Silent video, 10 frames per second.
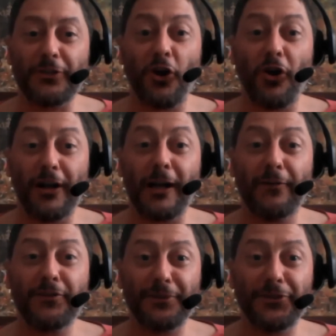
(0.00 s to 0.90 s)
hot,
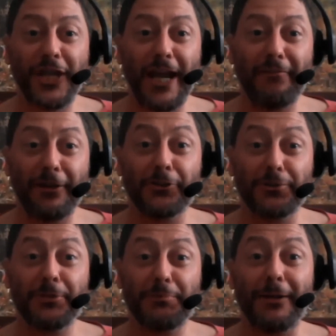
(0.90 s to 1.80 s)
uncomfortable, and scary because
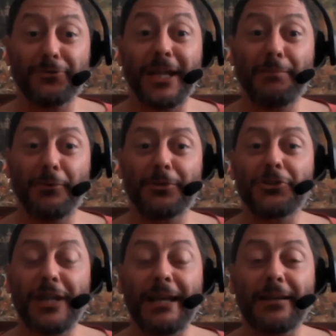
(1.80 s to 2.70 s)
somebody's about to hit me with a
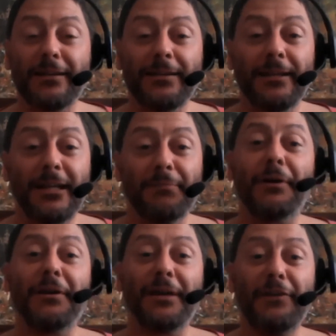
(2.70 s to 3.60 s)
stick. But
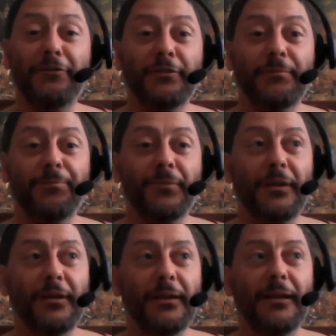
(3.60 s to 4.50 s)
even
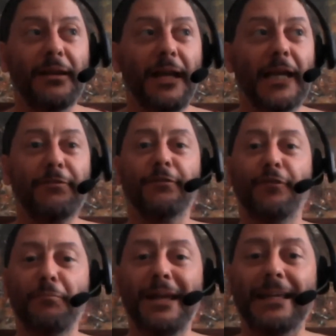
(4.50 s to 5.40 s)
for
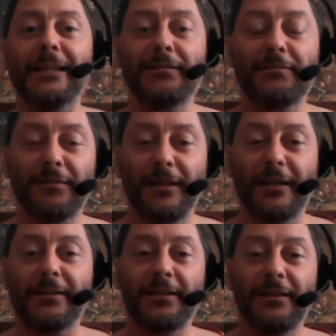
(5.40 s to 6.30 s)
me,
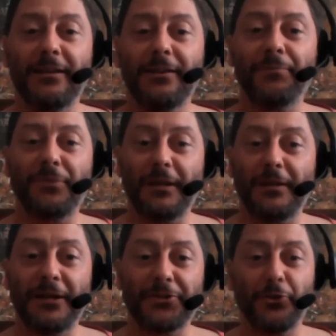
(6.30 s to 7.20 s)
like
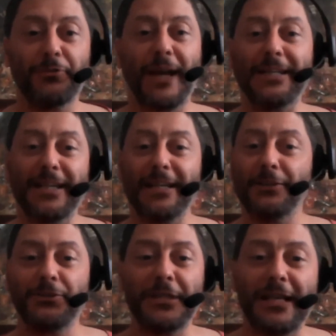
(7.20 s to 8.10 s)
sort of 18
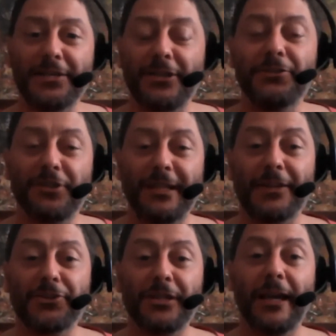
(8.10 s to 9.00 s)
years into the
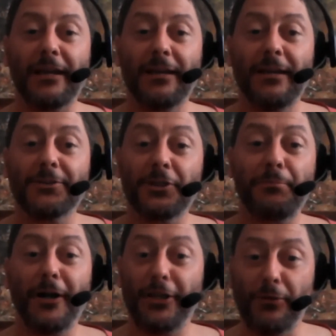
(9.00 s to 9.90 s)
SCA, so
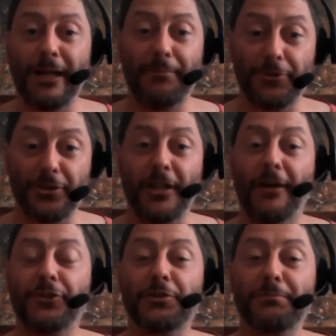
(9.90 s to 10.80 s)
my new gambeson I've
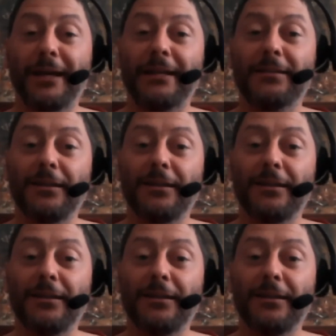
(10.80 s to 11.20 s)
just made